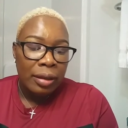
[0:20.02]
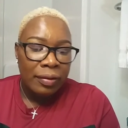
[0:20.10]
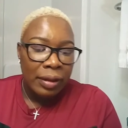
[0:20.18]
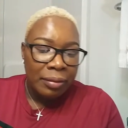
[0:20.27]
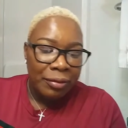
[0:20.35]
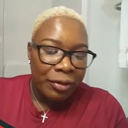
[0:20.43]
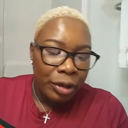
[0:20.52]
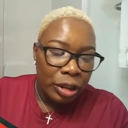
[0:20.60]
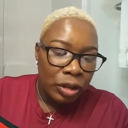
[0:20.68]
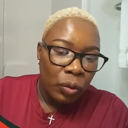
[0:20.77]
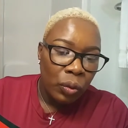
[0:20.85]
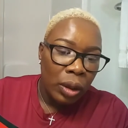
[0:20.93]
from
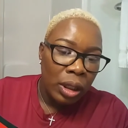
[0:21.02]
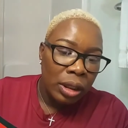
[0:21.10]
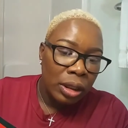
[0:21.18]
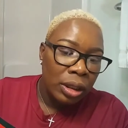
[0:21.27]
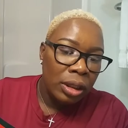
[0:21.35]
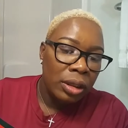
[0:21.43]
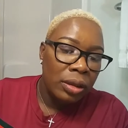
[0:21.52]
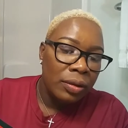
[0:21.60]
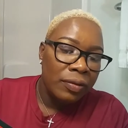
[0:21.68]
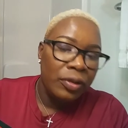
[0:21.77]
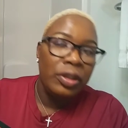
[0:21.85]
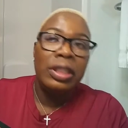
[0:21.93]
verse 1 to
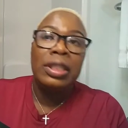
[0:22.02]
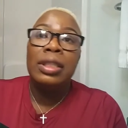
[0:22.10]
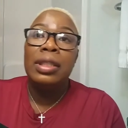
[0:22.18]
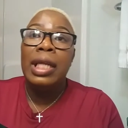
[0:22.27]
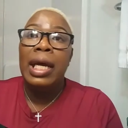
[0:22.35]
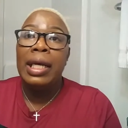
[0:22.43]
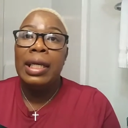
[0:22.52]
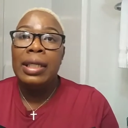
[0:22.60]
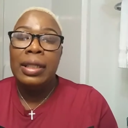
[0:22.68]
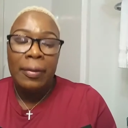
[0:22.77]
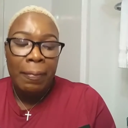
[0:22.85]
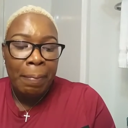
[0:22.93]
verse 9.
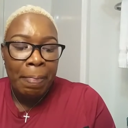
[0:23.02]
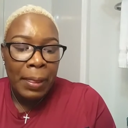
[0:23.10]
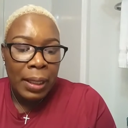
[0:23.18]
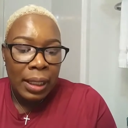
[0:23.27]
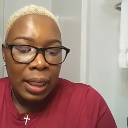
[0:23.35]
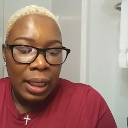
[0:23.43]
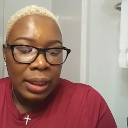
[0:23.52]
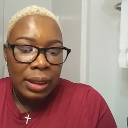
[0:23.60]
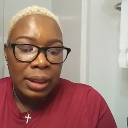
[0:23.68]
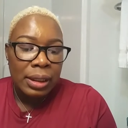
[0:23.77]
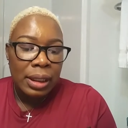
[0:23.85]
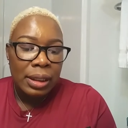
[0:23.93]
And
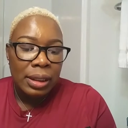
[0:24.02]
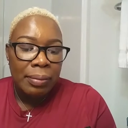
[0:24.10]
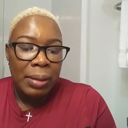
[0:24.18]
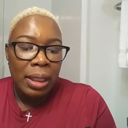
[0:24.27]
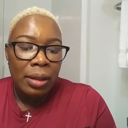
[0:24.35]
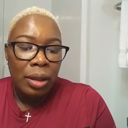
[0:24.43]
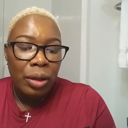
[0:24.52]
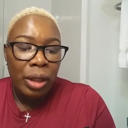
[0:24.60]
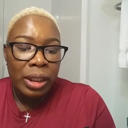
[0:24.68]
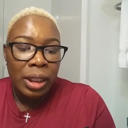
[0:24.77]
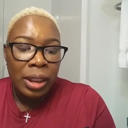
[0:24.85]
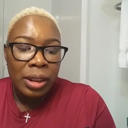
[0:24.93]
it says, May the
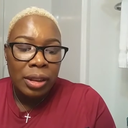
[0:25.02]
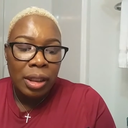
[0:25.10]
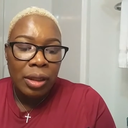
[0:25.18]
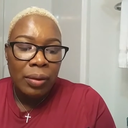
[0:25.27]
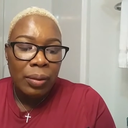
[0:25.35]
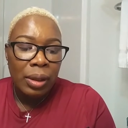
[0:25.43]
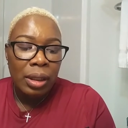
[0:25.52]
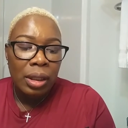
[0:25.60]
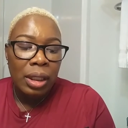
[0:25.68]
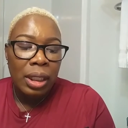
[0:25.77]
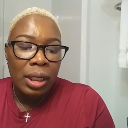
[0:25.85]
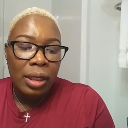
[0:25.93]
Lord answer you in the
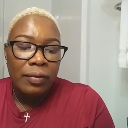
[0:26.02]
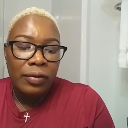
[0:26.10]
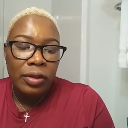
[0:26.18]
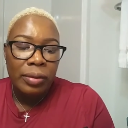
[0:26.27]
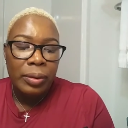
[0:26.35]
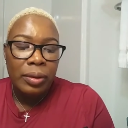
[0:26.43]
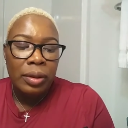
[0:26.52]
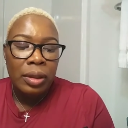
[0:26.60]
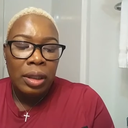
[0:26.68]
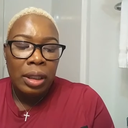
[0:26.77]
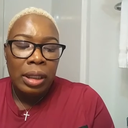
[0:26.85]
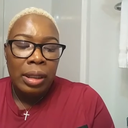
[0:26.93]
day of trouble.
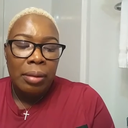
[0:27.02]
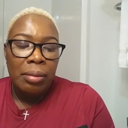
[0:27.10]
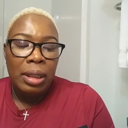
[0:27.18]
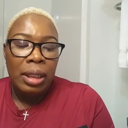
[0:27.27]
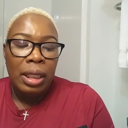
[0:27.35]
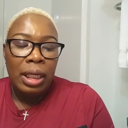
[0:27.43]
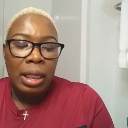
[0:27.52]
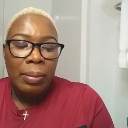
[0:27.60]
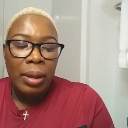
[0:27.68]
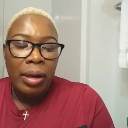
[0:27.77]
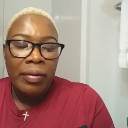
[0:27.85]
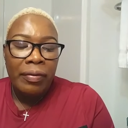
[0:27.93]
May the
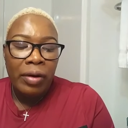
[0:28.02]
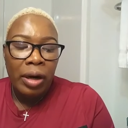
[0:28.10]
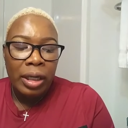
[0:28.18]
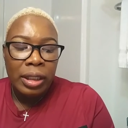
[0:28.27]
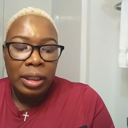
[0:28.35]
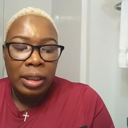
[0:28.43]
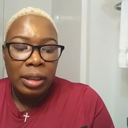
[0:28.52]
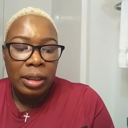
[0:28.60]
name of God